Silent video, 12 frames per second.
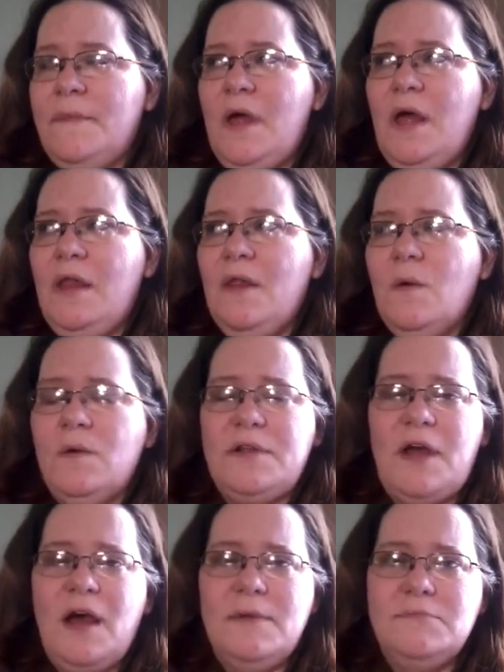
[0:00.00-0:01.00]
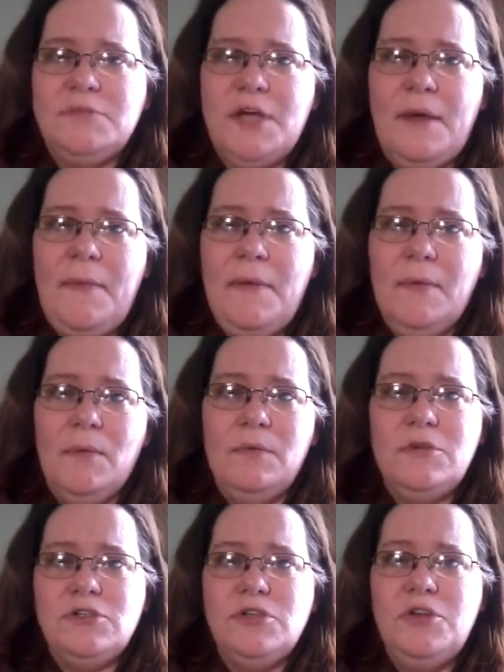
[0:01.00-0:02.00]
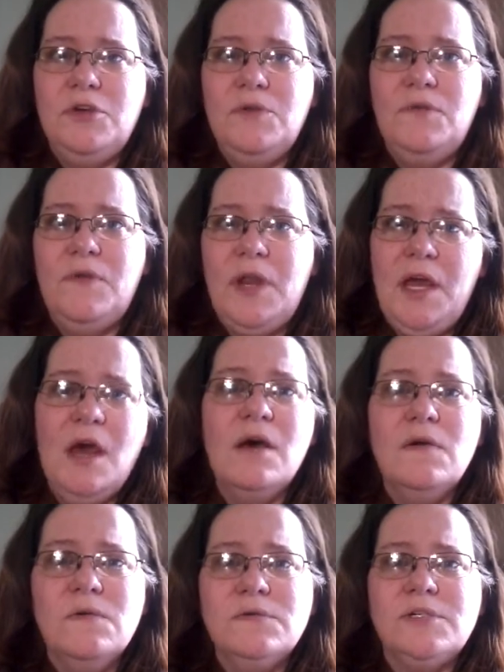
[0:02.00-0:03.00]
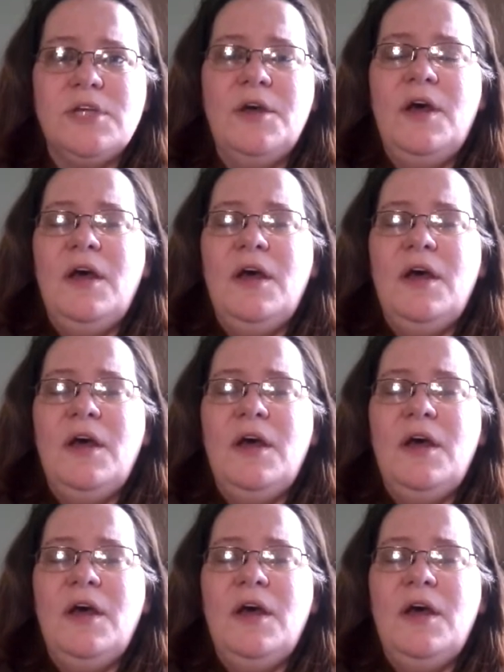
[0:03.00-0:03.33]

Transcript: And the only times I'm able to do videos